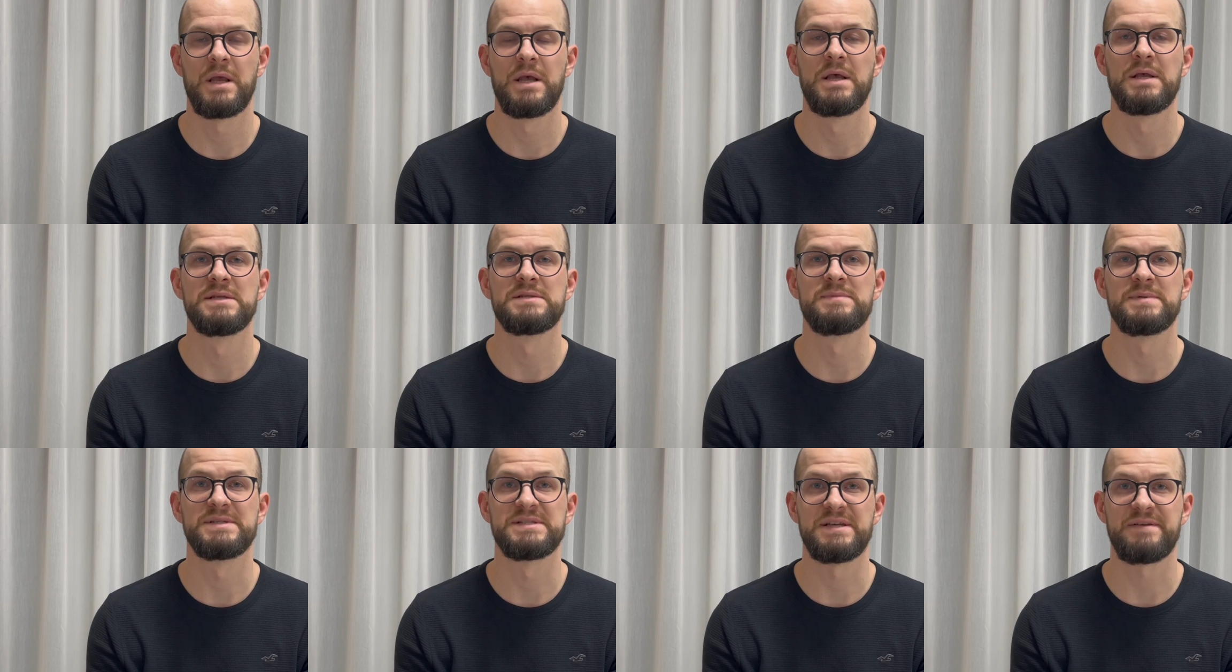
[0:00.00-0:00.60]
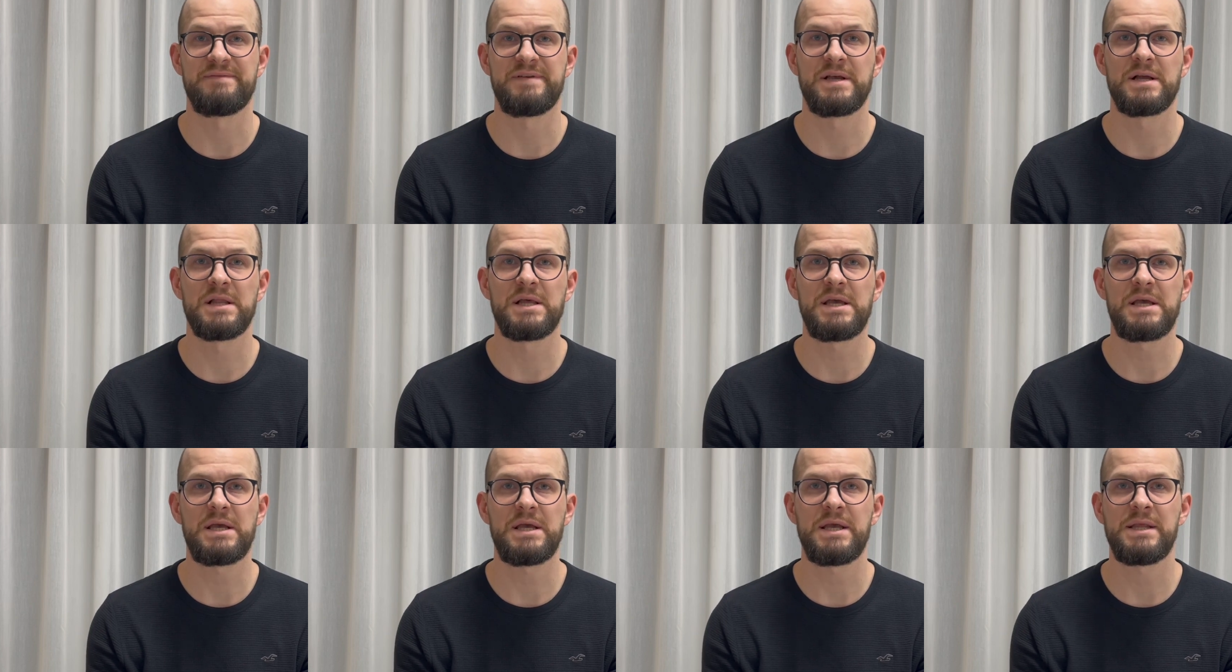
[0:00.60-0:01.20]

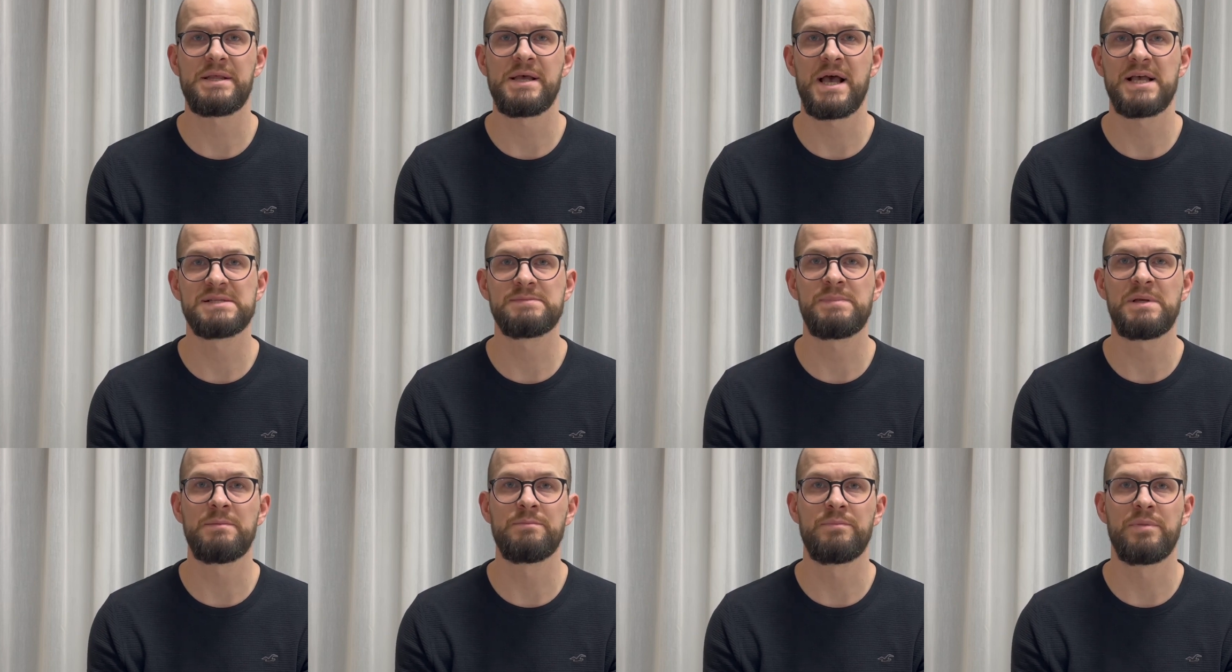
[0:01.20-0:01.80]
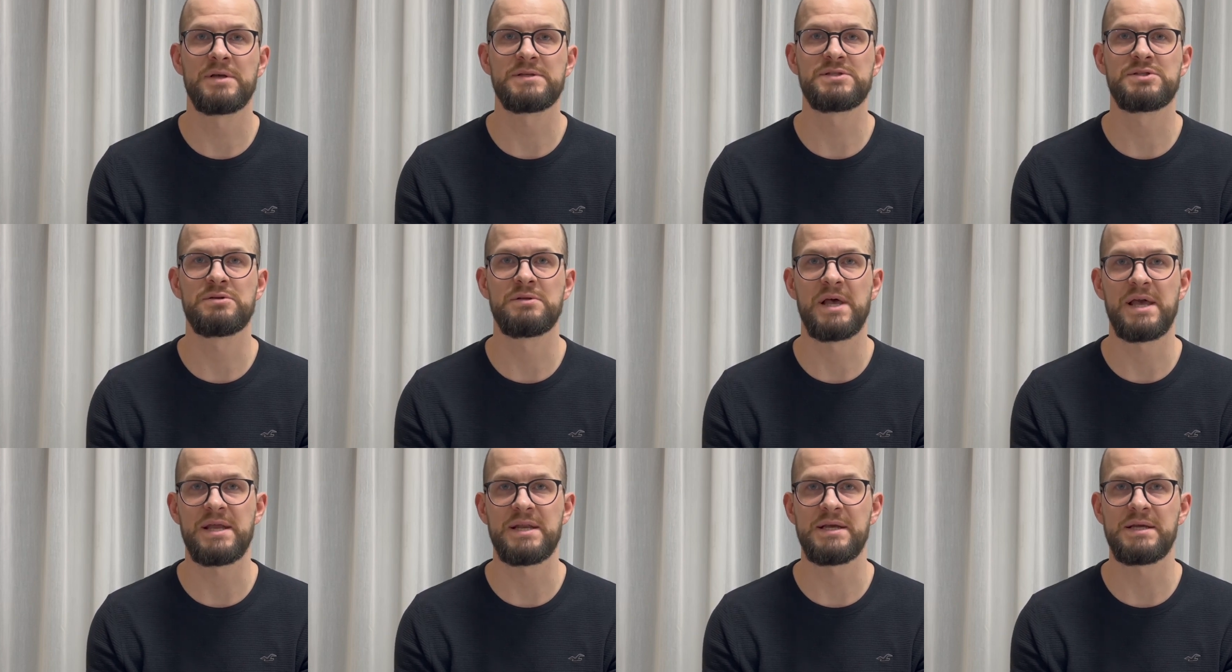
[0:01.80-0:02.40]
Specifically, it has been
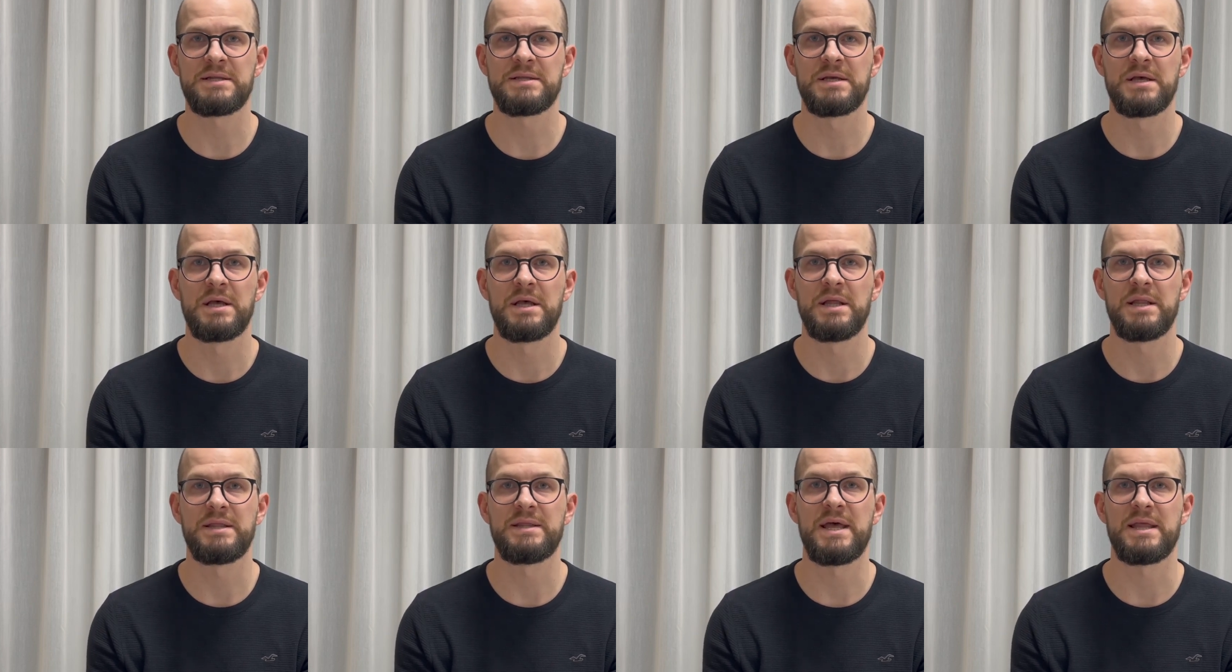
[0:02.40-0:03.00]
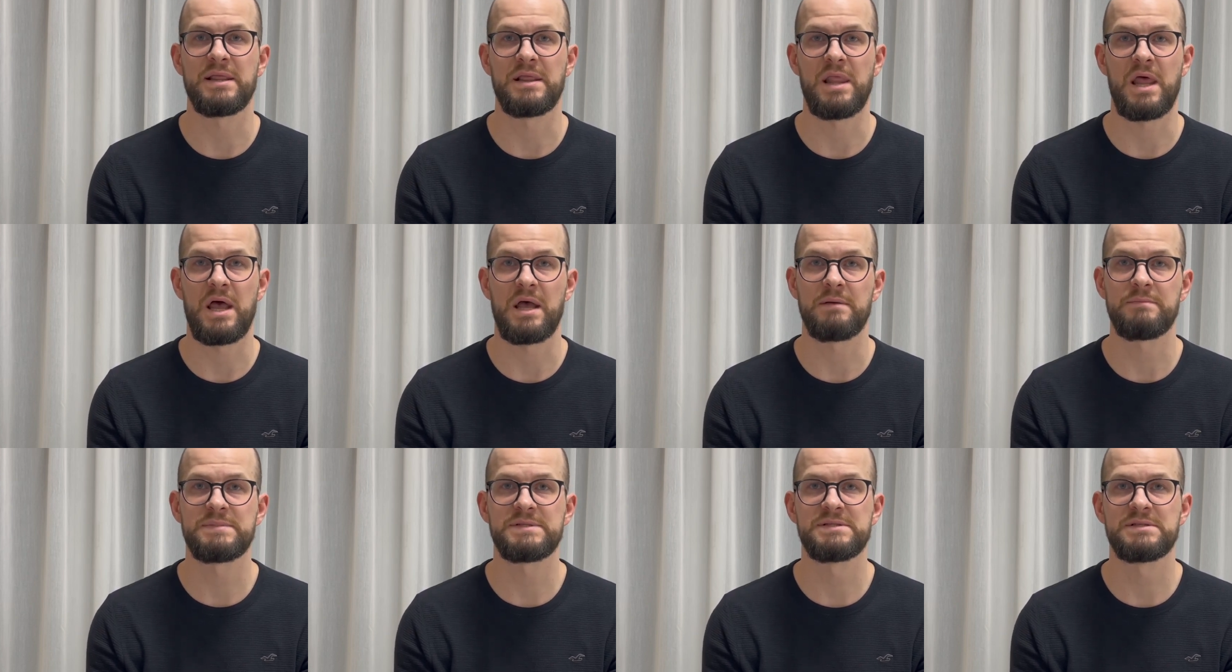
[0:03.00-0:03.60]
postulated that
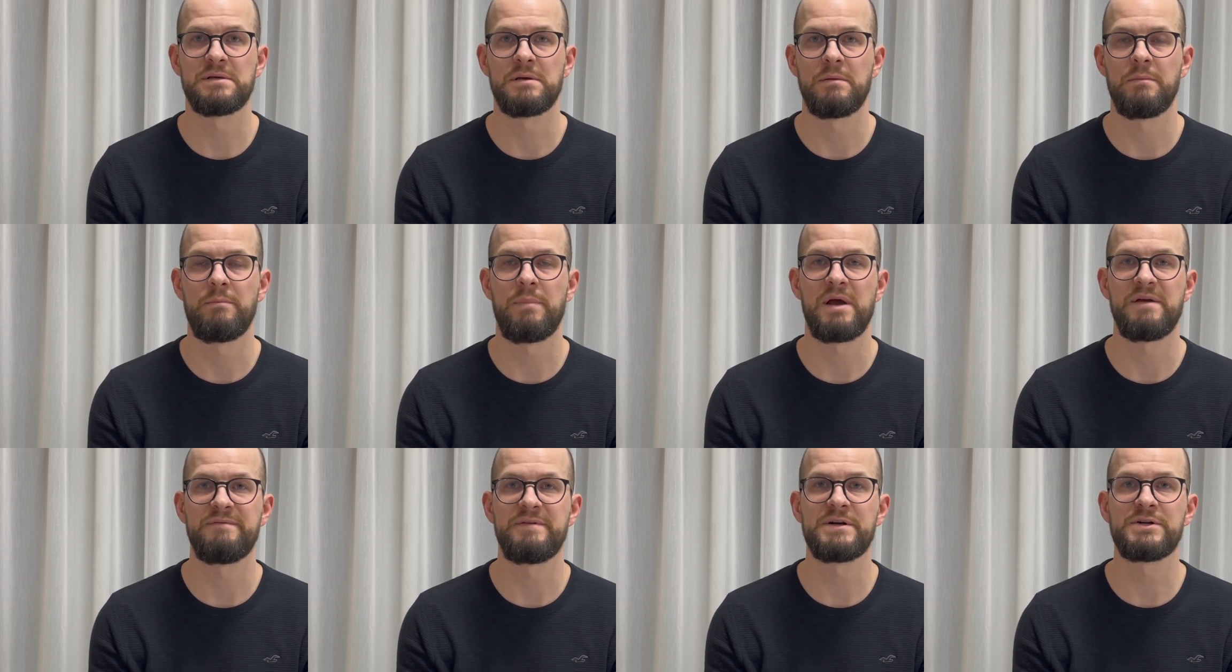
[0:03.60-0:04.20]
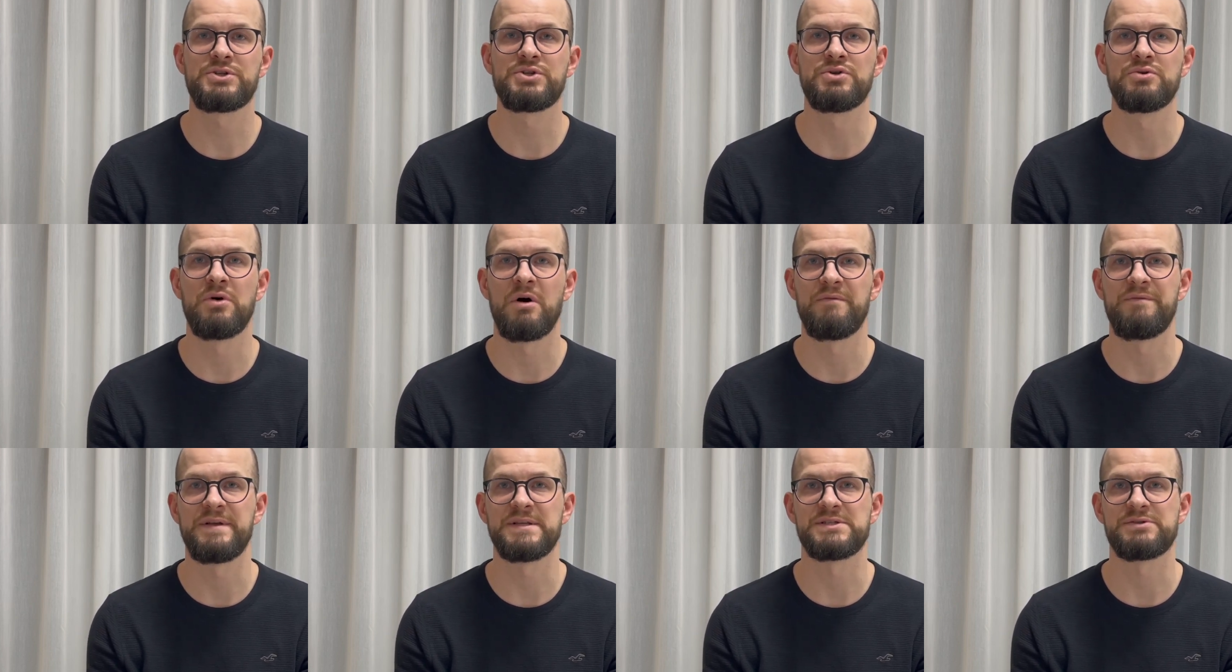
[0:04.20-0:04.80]
LAMS, by virtue
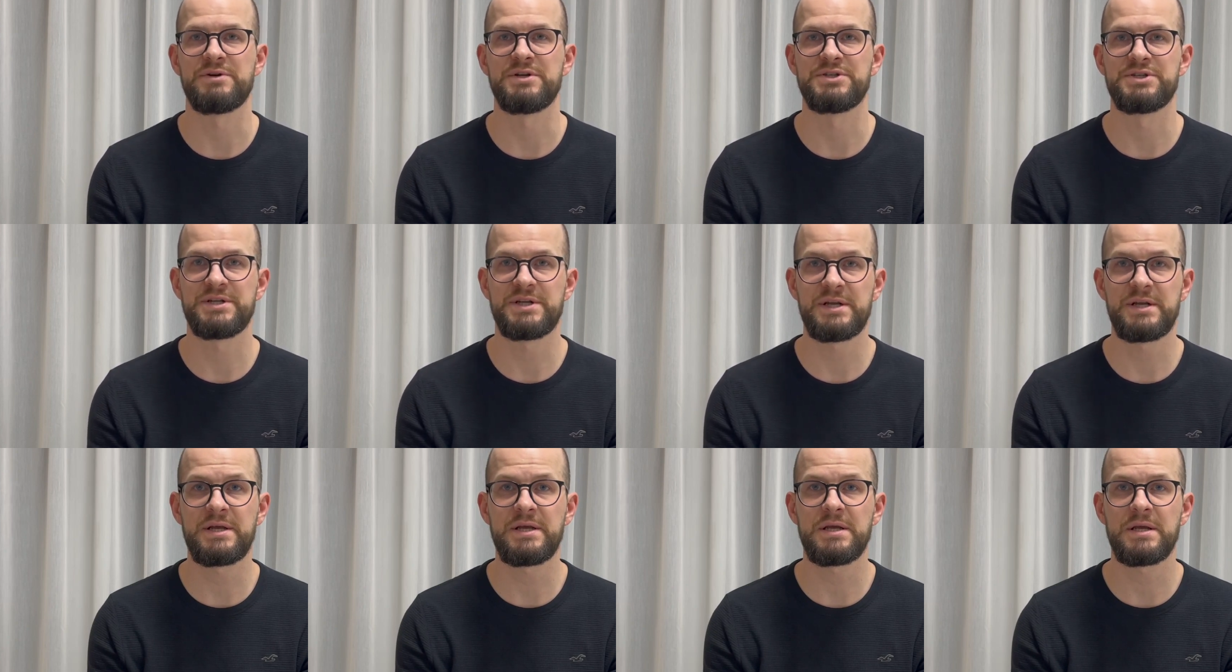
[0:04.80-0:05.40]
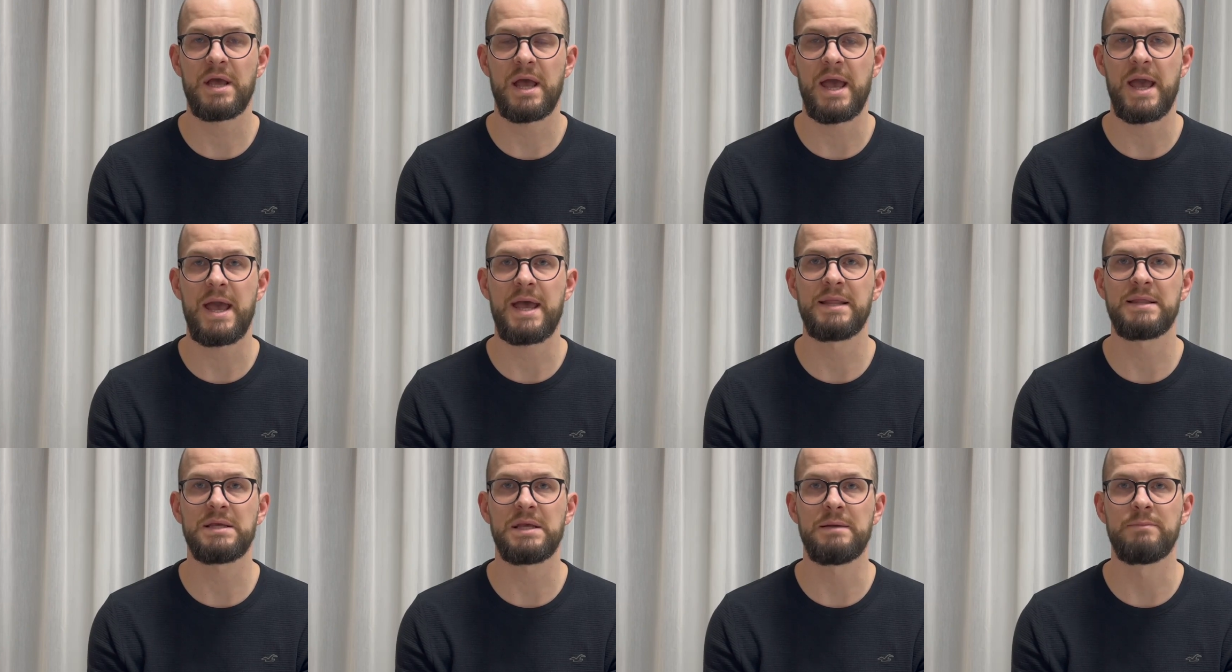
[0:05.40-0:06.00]
of its rigidity
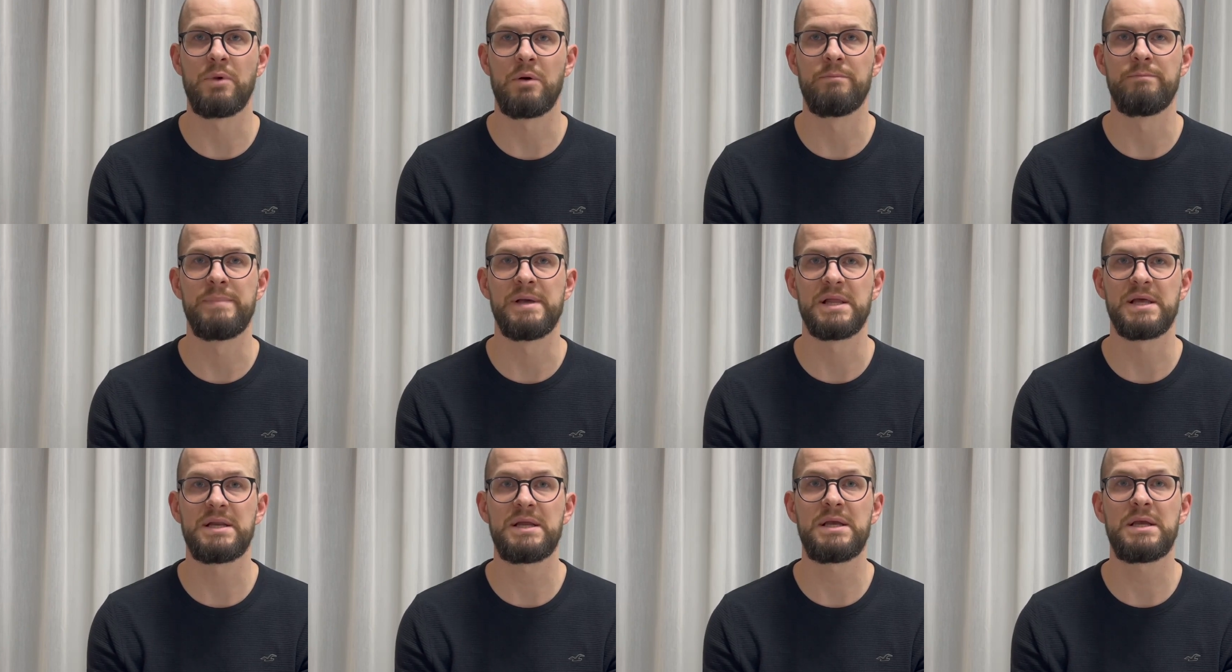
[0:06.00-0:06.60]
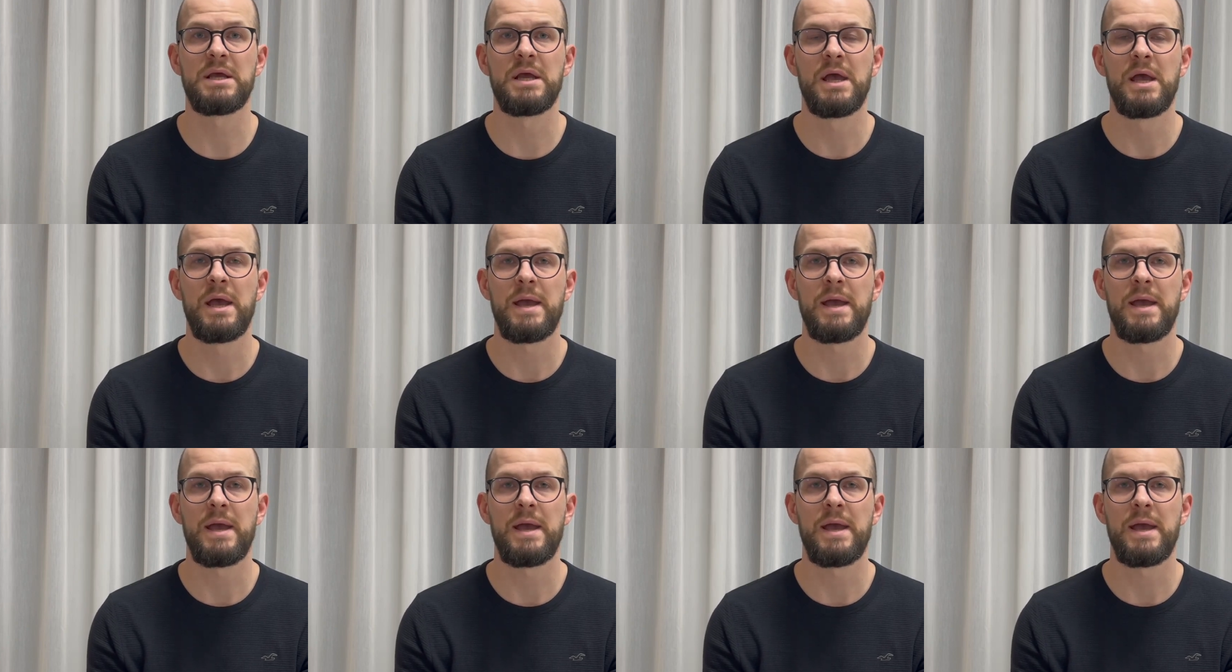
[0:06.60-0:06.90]
and immobility,